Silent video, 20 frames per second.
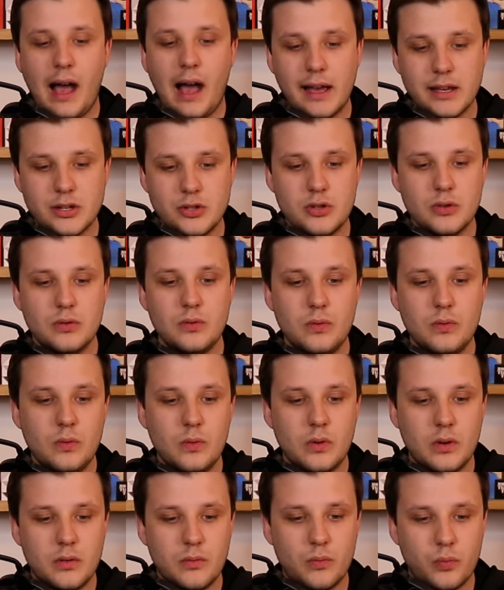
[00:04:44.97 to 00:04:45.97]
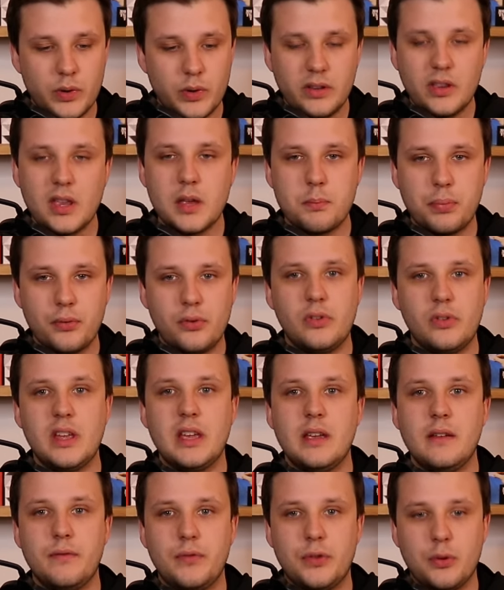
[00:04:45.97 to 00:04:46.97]
I do really
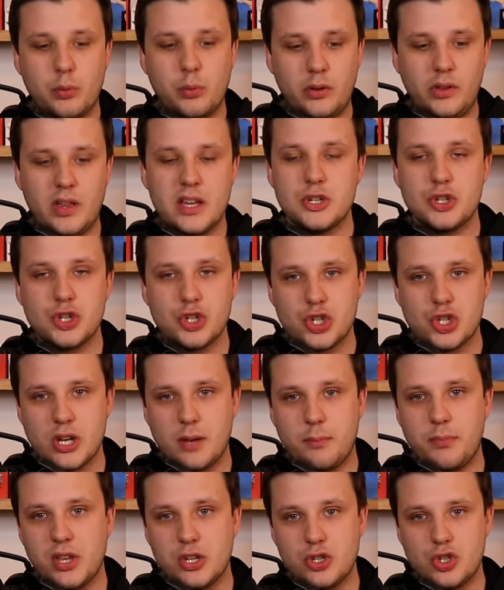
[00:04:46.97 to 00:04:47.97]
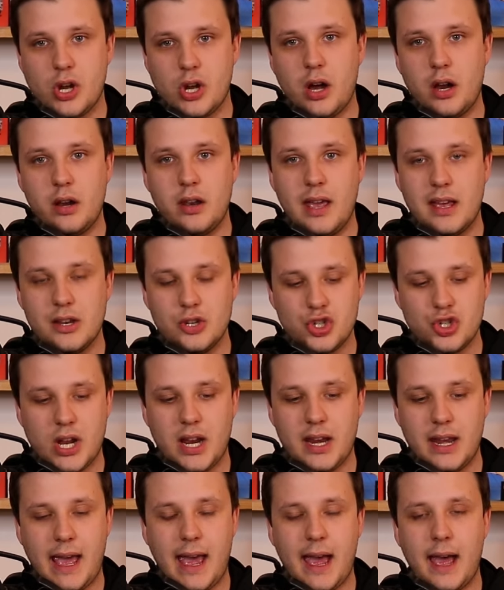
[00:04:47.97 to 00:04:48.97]
believe the relationship that John and
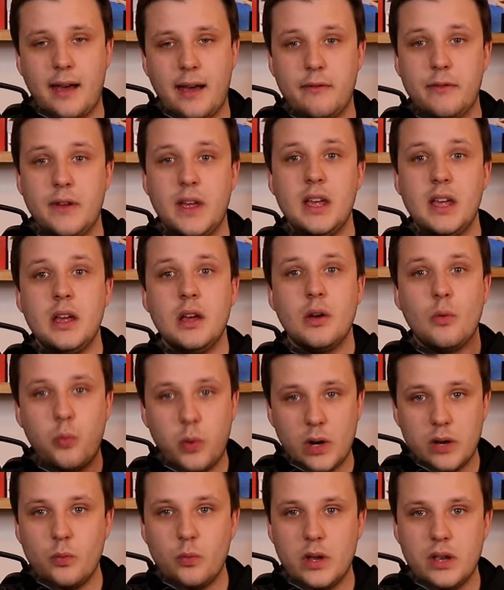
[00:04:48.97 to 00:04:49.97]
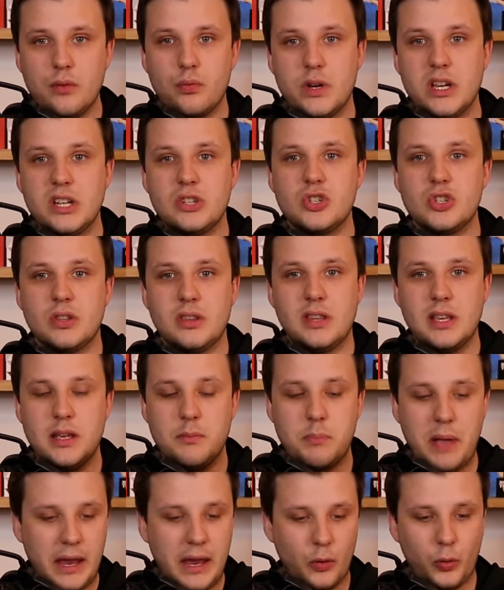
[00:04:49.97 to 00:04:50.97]
Jane have when we reach the
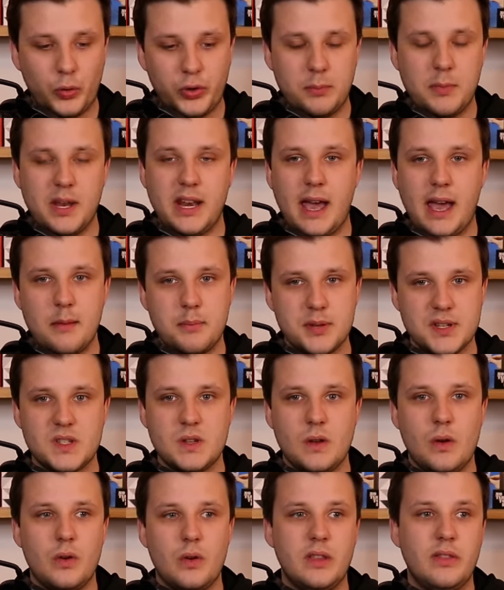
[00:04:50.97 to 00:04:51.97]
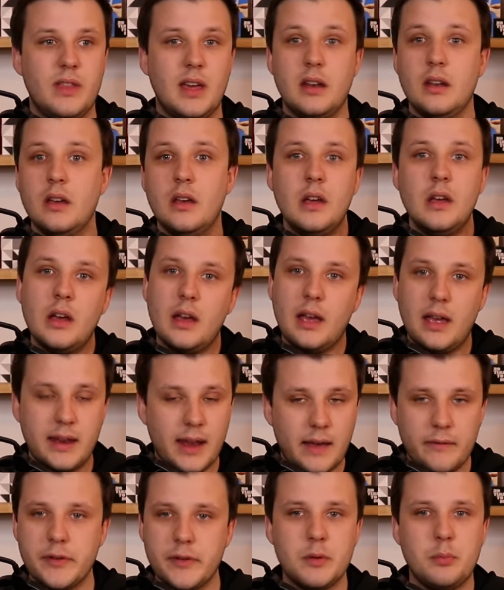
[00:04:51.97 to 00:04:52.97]
penultimate episode, and then
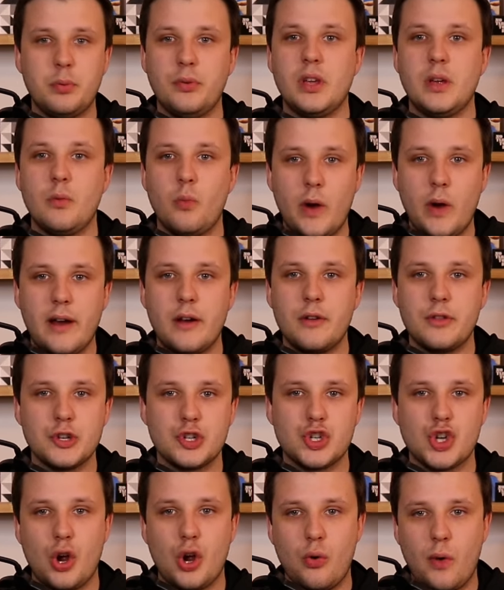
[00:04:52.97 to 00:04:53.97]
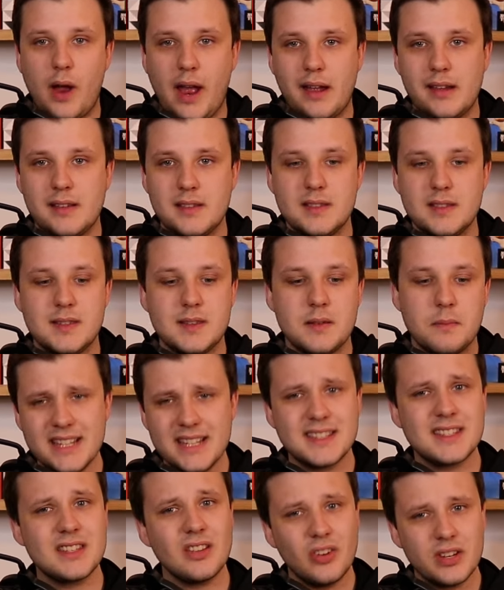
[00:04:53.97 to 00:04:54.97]
inevitably where the show ends.
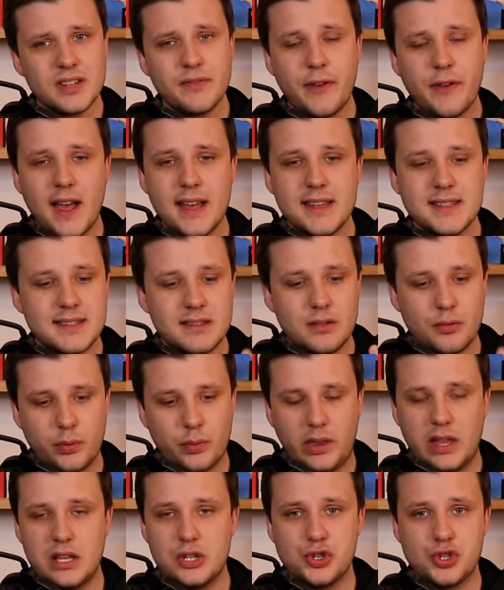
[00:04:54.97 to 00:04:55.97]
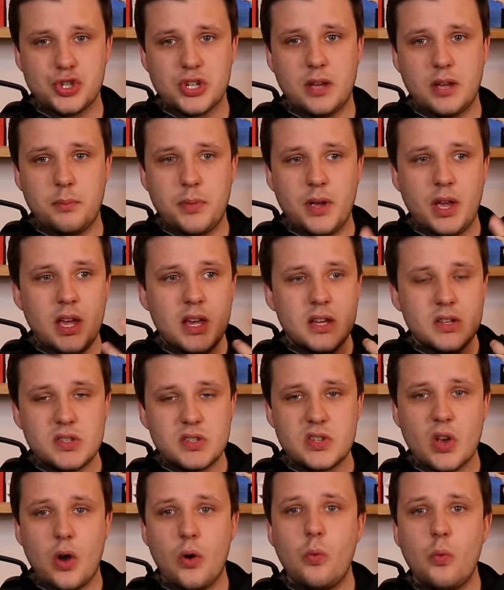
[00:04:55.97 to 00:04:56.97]
It solidifies the relationship
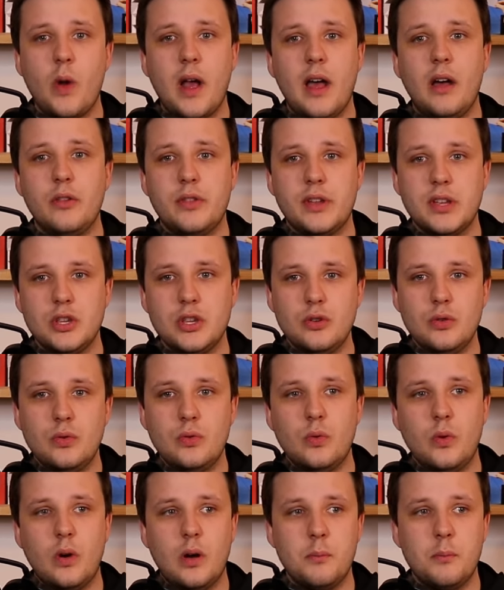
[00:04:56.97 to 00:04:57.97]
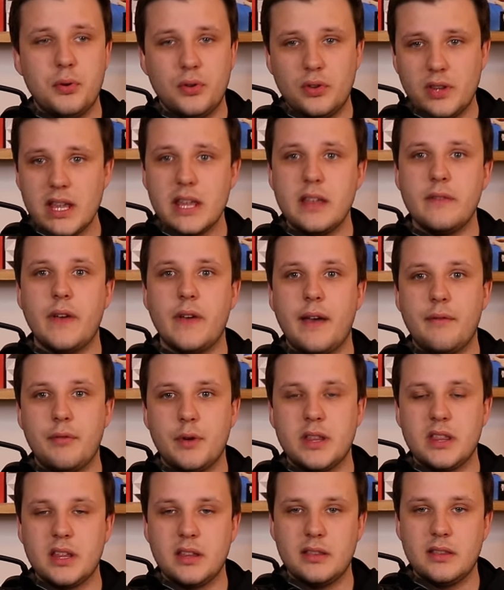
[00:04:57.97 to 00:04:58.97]
so well that you believe
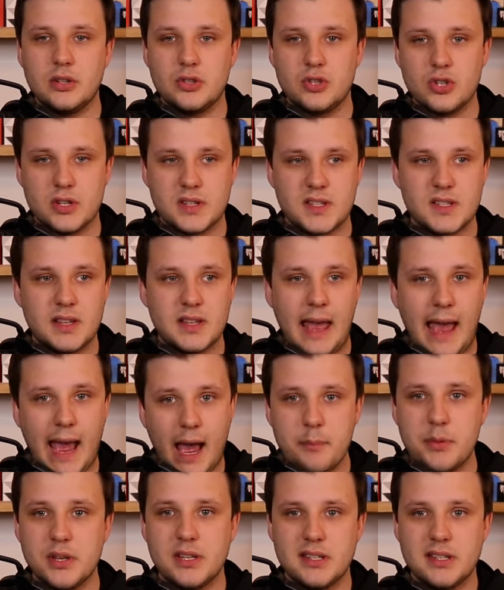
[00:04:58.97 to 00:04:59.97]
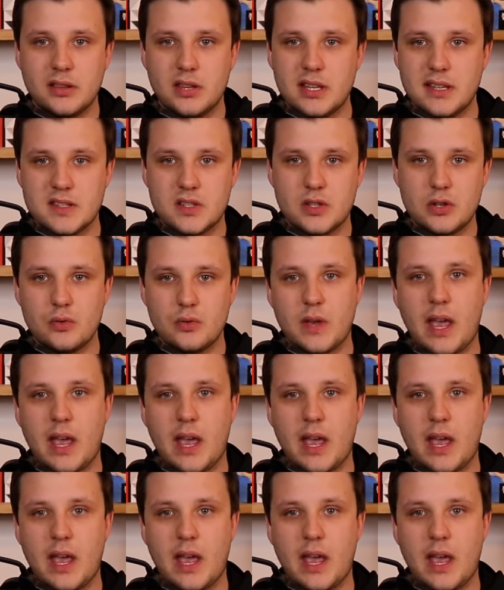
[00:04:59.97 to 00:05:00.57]
everything that just happened to these two